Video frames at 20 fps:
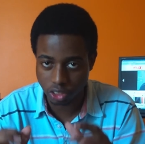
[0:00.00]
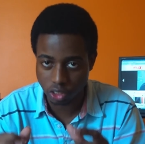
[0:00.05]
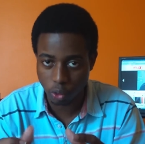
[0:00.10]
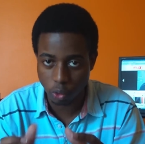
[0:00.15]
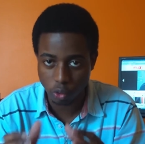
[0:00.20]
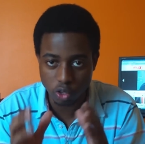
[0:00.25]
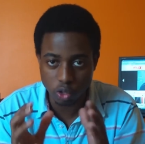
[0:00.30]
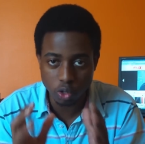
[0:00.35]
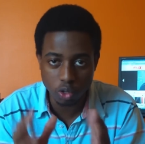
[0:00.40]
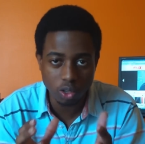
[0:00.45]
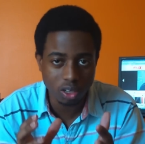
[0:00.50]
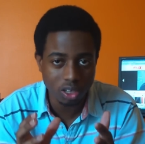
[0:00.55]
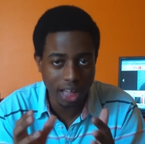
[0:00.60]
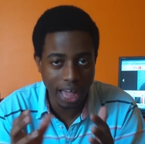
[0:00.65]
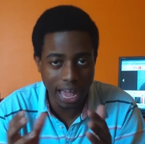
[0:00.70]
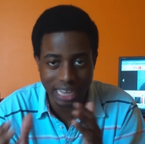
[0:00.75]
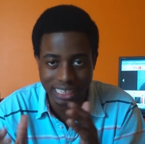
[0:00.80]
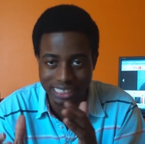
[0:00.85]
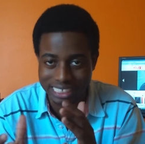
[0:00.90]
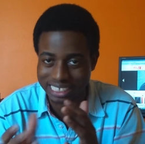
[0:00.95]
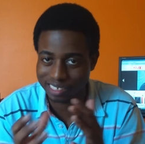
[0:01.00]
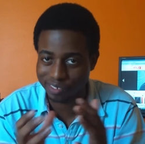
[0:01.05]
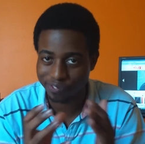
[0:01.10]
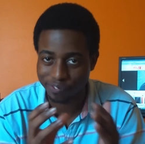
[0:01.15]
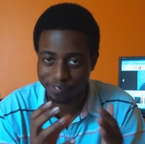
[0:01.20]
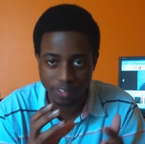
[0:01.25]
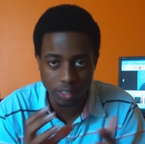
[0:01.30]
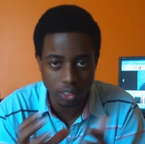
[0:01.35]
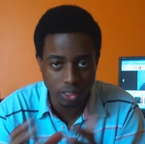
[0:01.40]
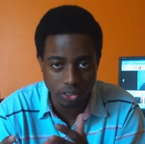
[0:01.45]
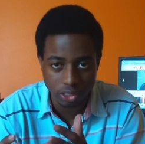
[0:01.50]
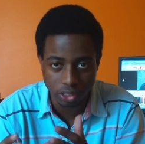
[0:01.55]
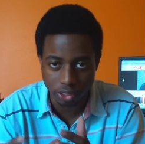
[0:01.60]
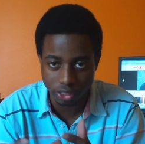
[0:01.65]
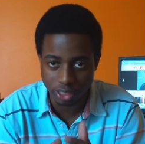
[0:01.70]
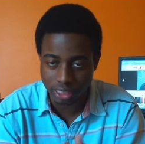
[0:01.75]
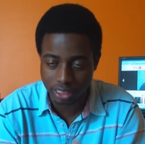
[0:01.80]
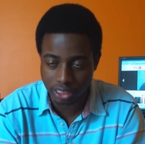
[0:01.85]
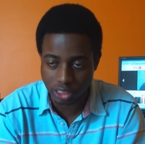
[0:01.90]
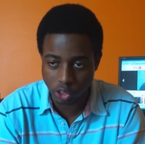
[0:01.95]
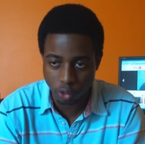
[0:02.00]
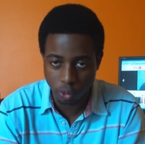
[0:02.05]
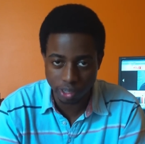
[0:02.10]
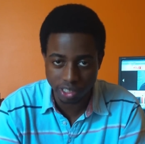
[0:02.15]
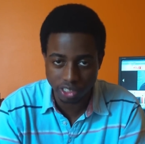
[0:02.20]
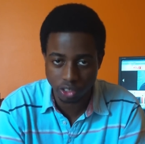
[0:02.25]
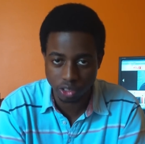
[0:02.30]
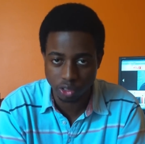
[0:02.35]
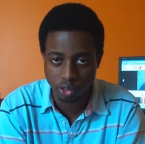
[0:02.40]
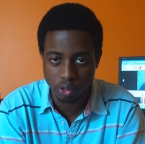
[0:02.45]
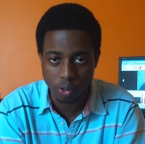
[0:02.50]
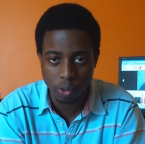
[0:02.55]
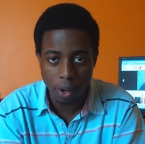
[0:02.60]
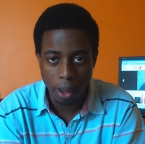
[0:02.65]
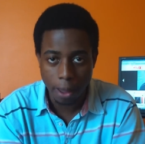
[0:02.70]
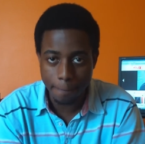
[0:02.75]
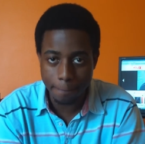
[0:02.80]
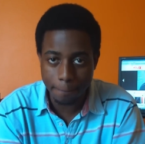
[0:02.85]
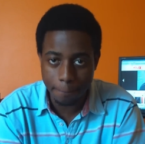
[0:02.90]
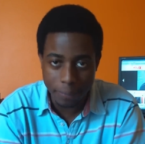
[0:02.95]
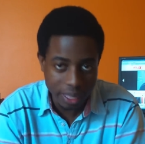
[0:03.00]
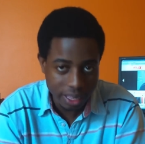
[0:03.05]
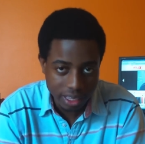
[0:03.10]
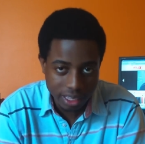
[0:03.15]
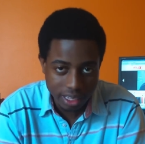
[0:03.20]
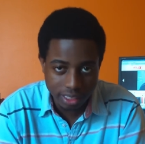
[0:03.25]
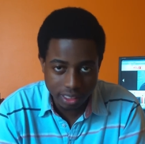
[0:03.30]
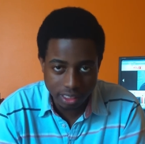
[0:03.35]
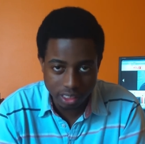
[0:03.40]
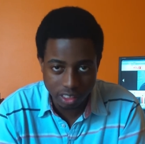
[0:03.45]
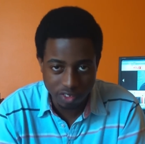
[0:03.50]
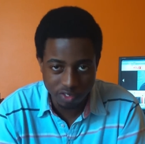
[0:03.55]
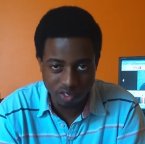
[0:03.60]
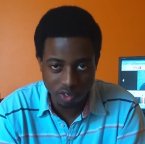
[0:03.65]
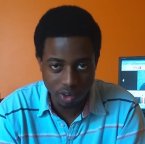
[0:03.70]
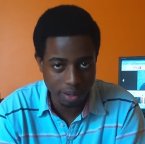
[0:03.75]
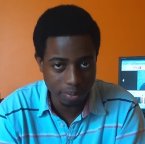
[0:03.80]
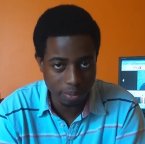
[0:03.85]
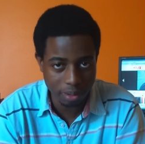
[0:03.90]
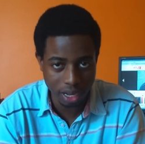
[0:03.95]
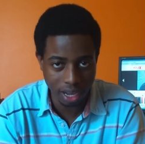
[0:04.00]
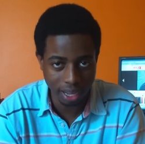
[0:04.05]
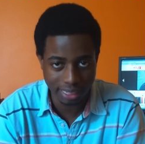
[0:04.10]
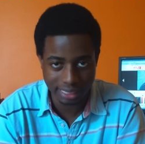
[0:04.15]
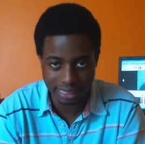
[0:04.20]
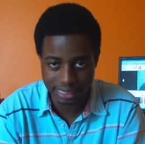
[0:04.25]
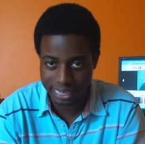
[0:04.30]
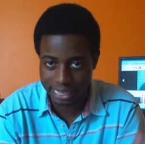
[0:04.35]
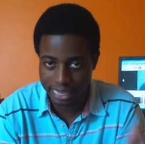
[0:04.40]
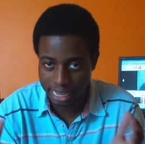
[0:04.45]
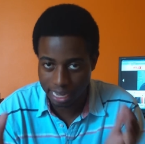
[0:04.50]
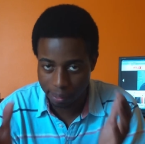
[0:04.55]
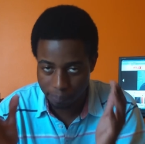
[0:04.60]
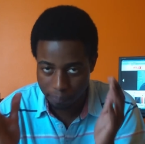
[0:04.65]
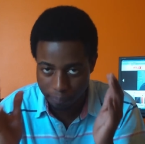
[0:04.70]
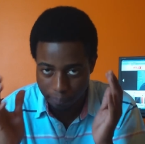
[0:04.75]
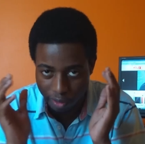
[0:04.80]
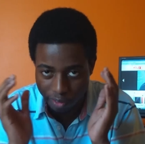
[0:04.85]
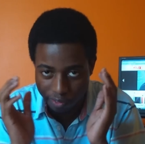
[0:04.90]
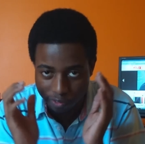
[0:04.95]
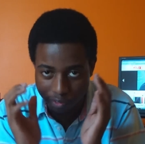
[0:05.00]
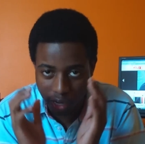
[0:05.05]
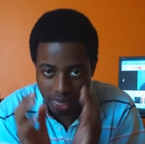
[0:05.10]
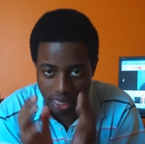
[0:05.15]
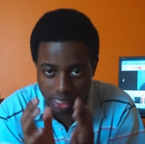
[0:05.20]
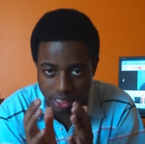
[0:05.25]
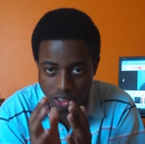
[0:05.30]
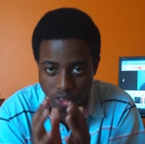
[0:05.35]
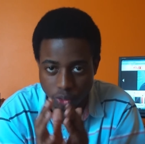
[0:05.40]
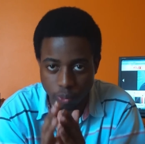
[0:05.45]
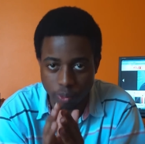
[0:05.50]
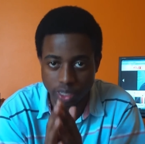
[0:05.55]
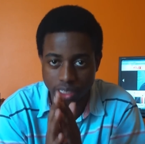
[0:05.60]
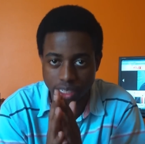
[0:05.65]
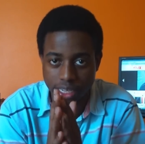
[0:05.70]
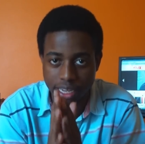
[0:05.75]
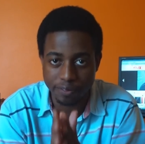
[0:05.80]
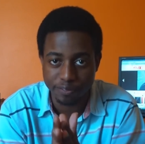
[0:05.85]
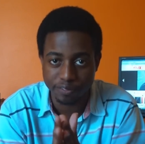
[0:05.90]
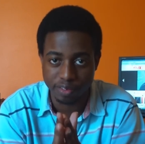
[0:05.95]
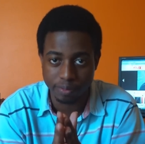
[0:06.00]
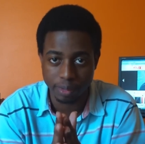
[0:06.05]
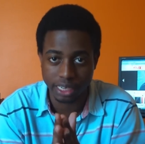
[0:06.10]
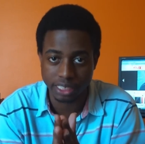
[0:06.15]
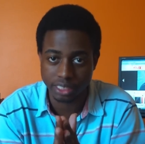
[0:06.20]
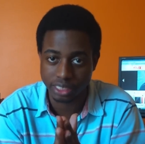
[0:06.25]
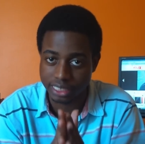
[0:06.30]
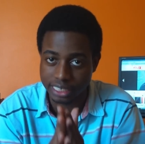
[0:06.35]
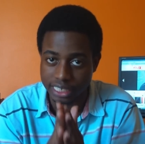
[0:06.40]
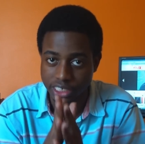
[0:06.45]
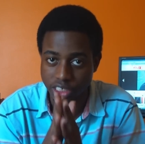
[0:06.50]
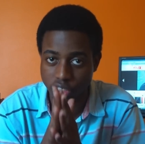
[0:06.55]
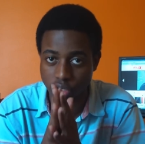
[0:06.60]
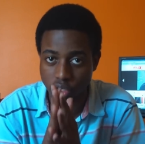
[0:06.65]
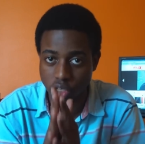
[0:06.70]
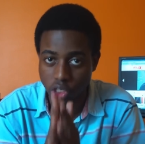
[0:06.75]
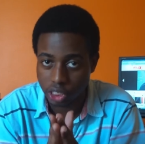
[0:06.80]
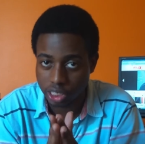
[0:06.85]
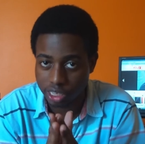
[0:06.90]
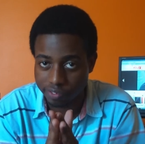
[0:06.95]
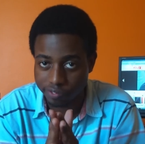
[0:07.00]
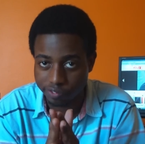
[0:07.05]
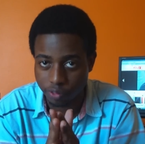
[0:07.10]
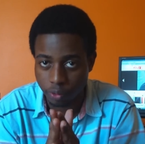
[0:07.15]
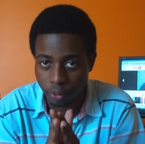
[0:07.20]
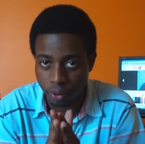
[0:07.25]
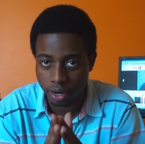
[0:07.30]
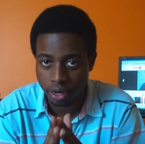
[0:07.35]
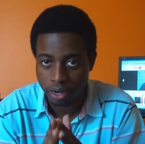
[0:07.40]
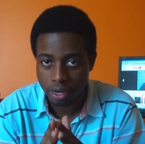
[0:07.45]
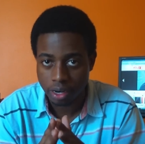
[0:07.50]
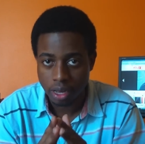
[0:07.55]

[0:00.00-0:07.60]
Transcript: So Google acts as a filter. It sorts through billions of web content and provides you with the information that you're looking for.